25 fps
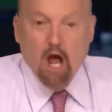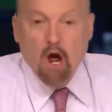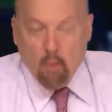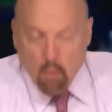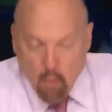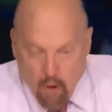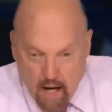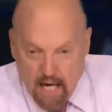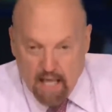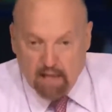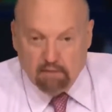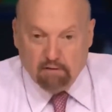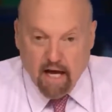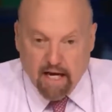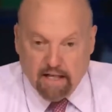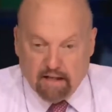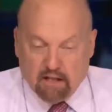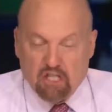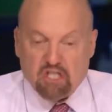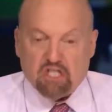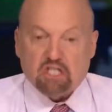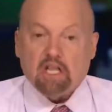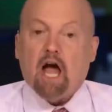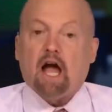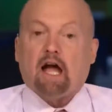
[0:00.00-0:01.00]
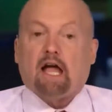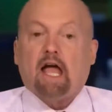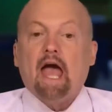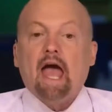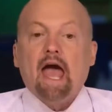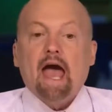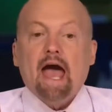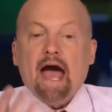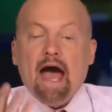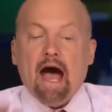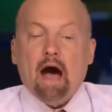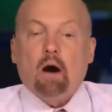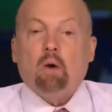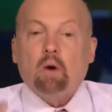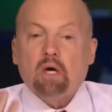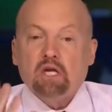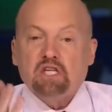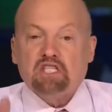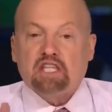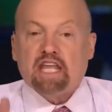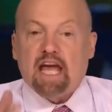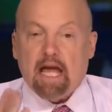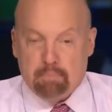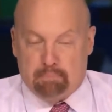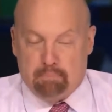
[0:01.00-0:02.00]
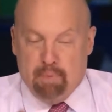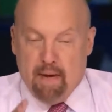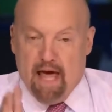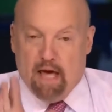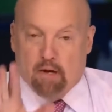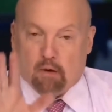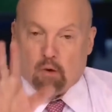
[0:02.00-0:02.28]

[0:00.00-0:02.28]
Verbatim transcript: We like the stock. How is that bad?